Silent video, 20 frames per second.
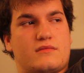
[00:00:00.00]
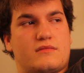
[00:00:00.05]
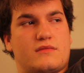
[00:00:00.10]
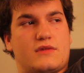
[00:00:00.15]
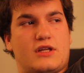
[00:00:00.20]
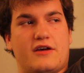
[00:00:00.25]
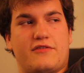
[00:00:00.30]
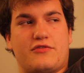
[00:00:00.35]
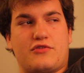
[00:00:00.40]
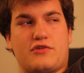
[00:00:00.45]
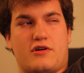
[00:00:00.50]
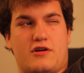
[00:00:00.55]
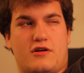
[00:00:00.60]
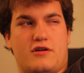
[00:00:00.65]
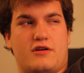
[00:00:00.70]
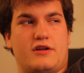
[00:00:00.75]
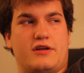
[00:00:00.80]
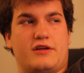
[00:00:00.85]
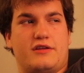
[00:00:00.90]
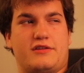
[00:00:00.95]
Have you
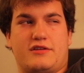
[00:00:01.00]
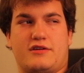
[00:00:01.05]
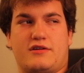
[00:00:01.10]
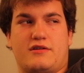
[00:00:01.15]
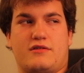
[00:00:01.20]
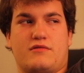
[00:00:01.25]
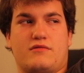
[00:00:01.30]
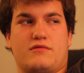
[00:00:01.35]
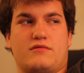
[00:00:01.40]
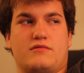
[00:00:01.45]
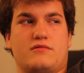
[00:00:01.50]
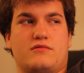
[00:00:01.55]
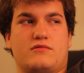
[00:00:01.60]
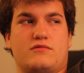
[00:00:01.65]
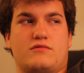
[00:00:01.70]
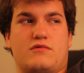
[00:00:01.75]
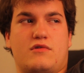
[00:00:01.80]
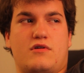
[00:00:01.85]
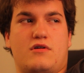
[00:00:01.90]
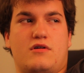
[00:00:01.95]
heard
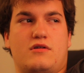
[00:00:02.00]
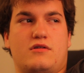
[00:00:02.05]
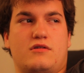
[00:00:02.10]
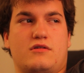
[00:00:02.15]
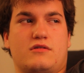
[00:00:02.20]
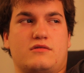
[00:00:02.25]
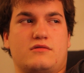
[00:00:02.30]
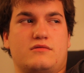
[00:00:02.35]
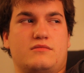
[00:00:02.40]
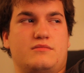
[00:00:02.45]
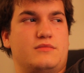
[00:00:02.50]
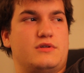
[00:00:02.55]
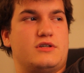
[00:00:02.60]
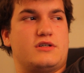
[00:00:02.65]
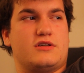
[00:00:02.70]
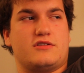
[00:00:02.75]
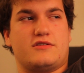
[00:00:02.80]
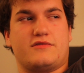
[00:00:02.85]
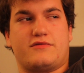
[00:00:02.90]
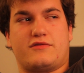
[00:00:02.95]
anything wrong
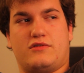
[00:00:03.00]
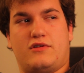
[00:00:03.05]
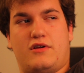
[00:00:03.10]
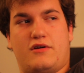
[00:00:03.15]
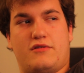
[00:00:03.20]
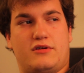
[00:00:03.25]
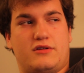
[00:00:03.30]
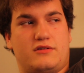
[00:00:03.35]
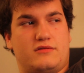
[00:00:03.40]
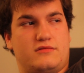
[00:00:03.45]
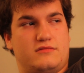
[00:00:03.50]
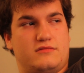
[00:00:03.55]
because of cloning?